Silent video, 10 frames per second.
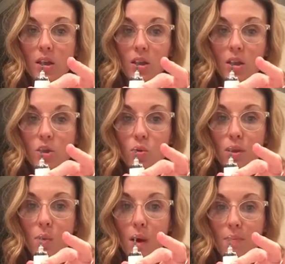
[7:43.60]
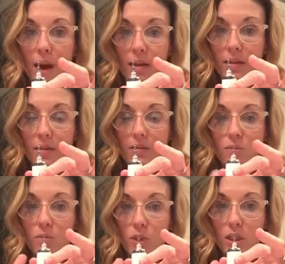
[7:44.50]
there's only one button,
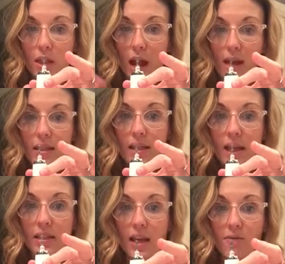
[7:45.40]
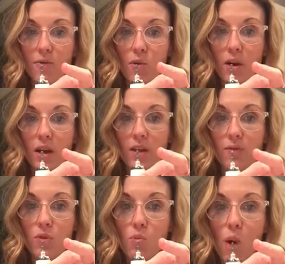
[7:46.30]
which is nice, except for
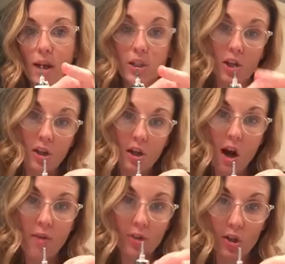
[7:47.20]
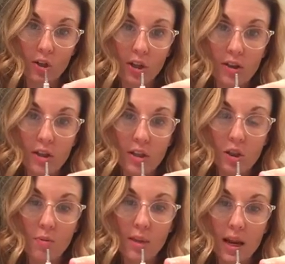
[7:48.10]
if you want to turn it off earlier than
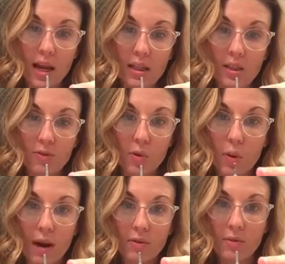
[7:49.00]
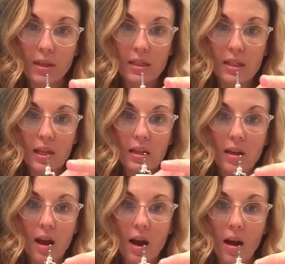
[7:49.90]
2 minutes for whatever
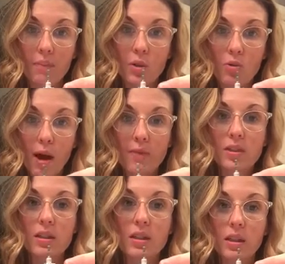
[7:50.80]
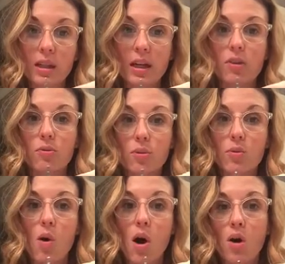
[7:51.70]
reason, you have to click
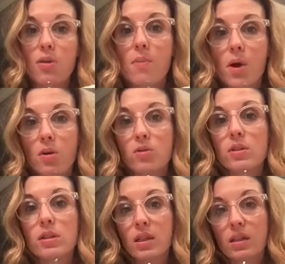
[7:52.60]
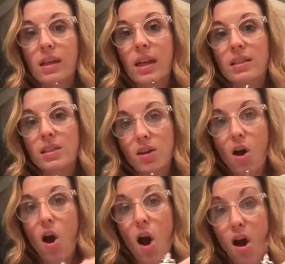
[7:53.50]
through all the modes till it gets
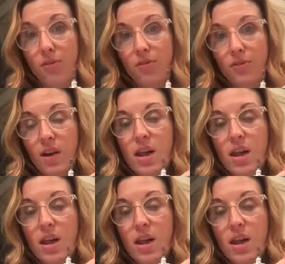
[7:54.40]
off.